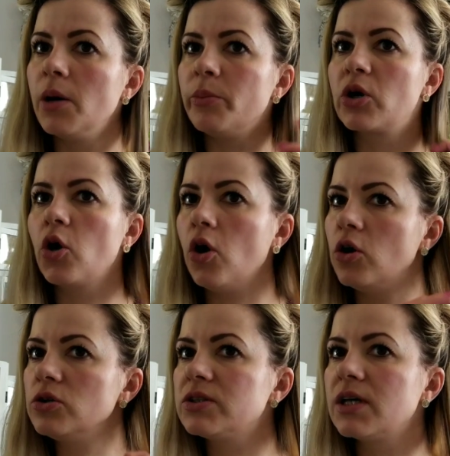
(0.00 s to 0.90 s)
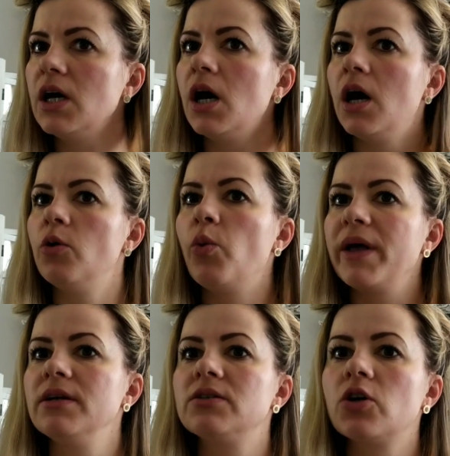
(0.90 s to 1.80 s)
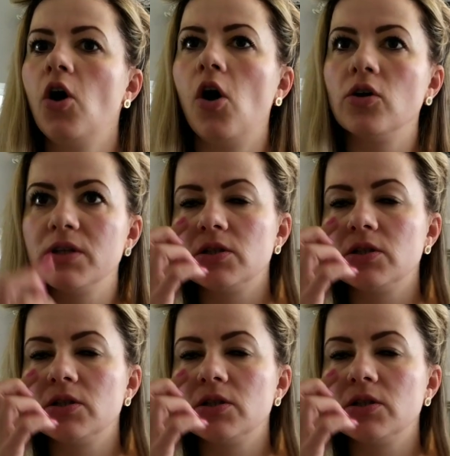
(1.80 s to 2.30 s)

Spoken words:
because when it's hot,